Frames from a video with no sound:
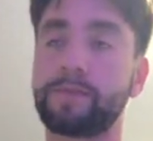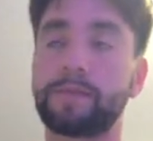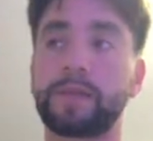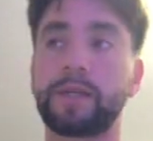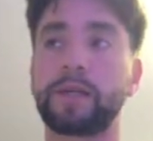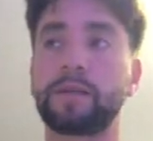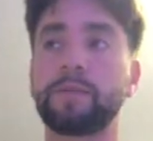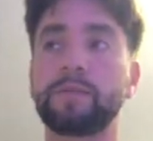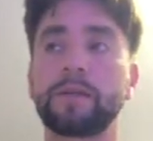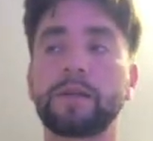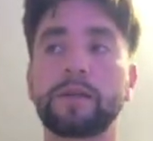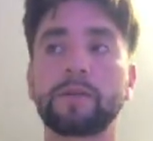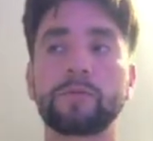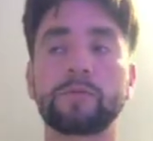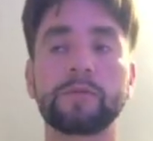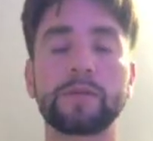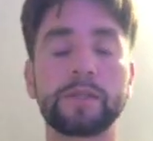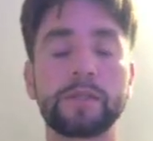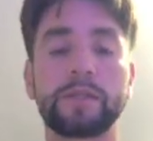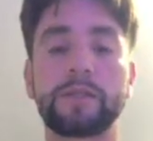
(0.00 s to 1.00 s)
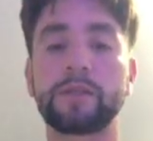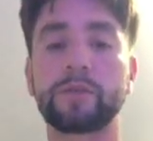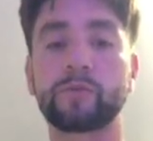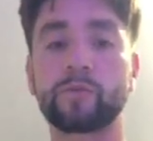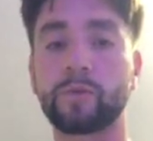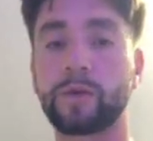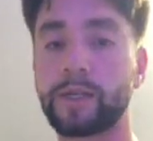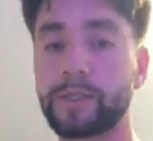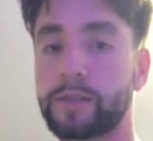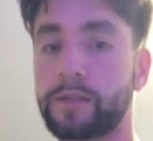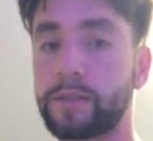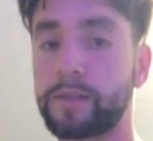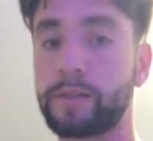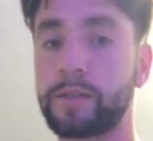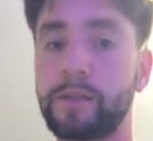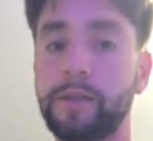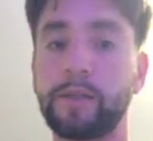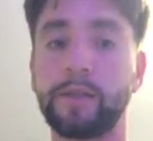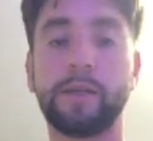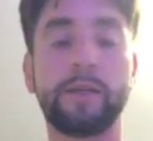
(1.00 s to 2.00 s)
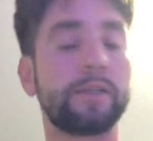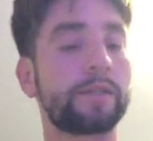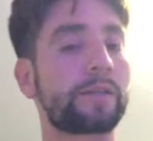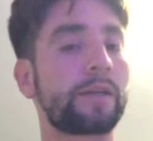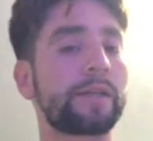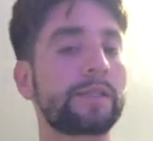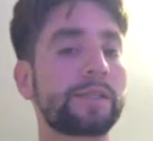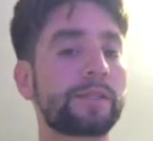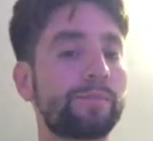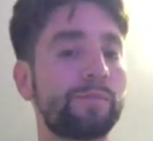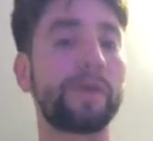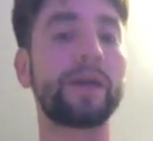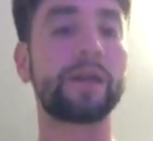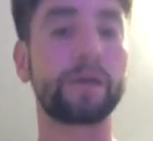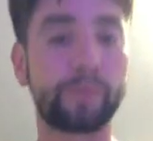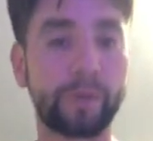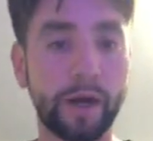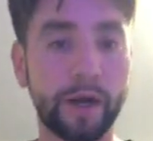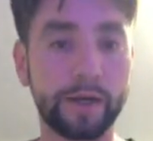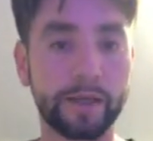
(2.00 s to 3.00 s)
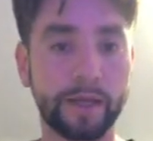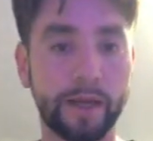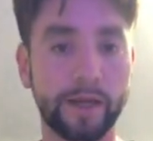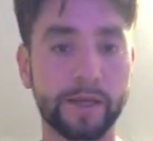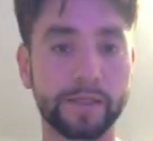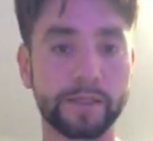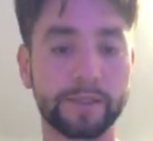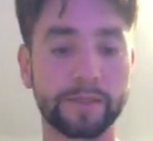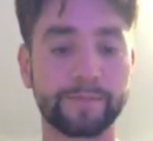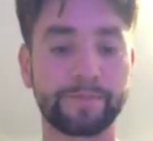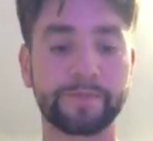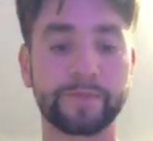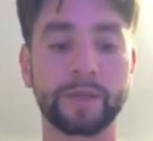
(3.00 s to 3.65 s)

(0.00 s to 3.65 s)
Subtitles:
And I'm not a really good rester. So I just made a podcast.